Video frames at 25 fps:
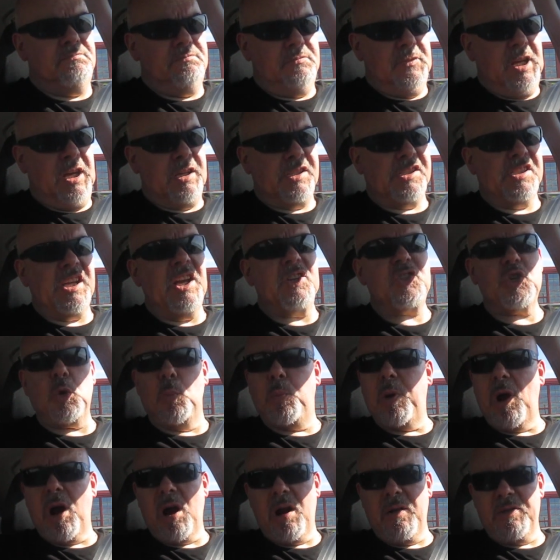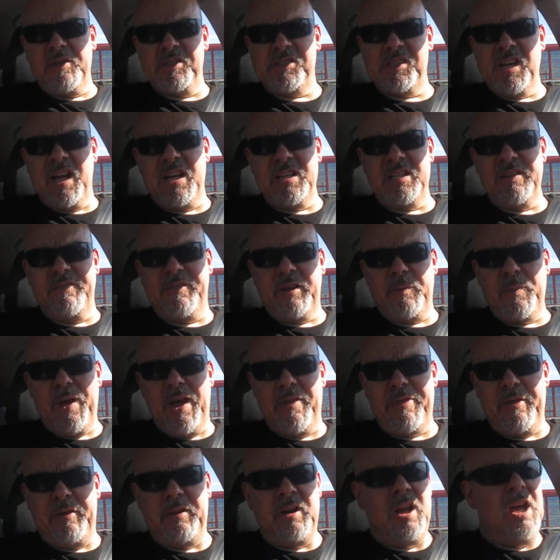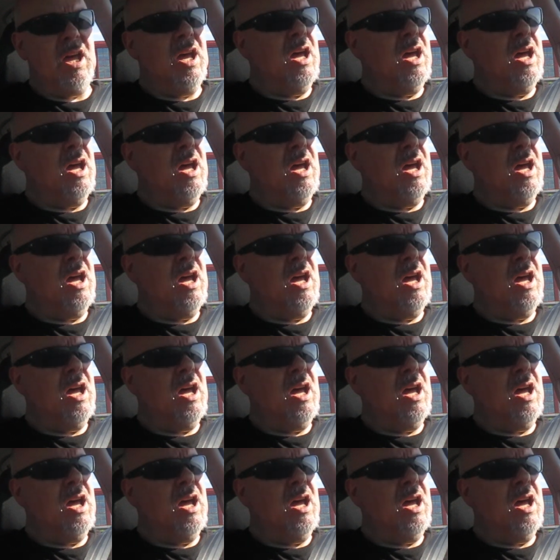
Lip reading: essential part of the scientific method.